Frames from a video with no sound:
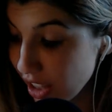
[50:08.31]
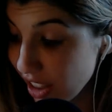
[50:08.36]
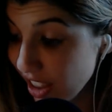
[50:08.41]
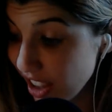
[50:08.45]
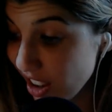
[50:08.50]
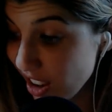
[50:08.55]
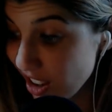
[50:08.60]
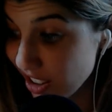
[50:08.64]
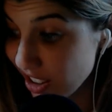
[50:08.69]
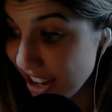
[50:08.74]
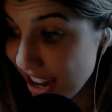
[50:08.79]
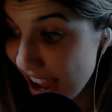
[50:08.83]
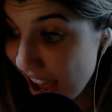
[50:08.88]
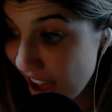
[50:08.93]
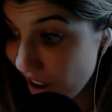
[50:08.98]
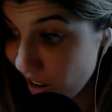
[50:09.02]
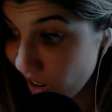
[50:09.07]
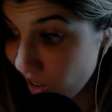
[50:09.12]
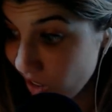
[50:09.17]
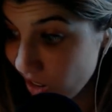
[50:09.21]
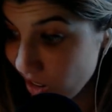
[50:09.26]
"They are
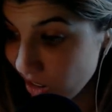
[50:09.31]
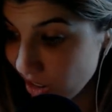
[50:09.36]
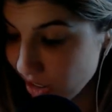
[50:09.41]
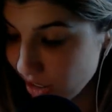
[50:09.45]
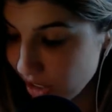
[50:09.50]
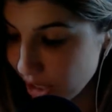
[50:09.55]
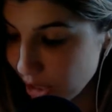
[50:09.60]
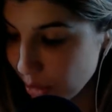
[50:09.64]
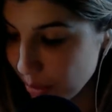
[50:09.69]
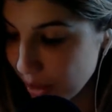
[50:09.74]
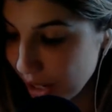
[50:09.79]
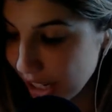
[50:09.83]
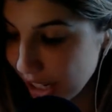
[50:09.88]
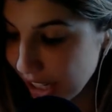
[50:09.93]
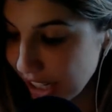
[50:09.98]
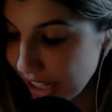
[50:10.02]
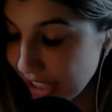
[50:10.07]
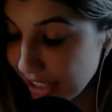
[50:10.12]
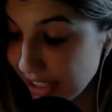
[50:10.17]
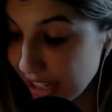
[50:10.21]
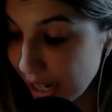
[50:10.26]
now," said Hermione
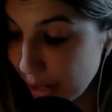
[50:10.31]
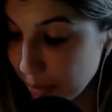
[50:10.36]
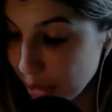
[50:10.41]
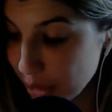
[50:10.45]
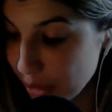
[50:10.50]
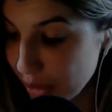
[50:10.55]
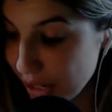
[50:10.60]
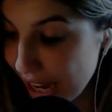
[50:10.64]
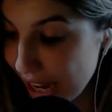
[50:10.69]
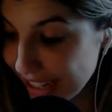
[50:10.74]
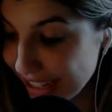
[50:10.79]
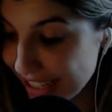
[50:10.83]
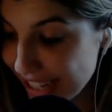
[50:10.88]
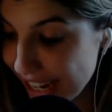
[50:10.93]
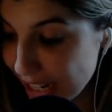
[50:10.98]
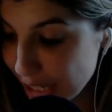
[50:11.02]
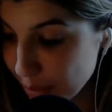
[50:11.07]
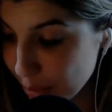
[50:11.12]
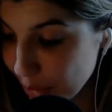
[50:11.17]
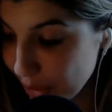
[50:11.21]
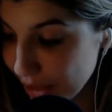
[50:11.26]
in an
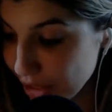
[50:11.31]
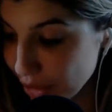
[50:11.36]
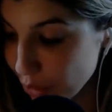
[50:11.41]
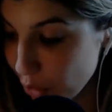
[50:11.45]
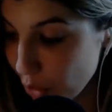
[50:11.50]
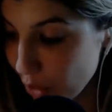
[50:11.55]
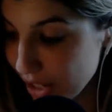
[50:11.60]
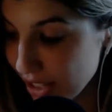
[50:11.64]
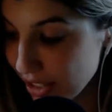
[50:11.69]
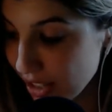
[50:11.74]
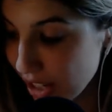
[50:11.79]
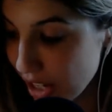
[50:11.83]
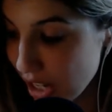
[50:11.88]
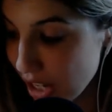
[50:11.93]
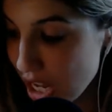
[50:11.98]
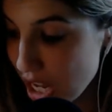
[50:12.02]
exasperated voice.